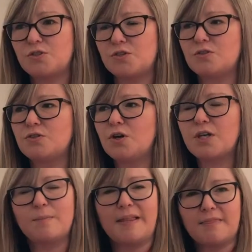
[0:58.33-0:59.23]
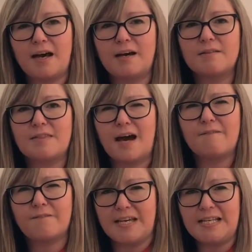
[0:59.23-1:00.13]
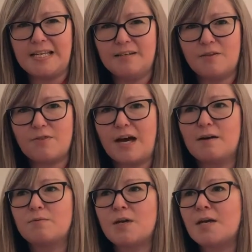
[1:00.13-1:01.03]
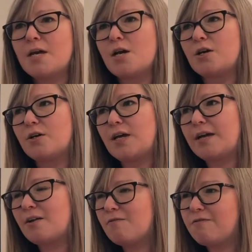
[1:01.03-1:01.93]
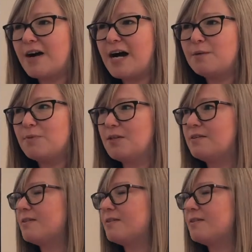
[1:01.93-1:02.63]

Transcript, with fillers: to document that, that feeling, that confinement,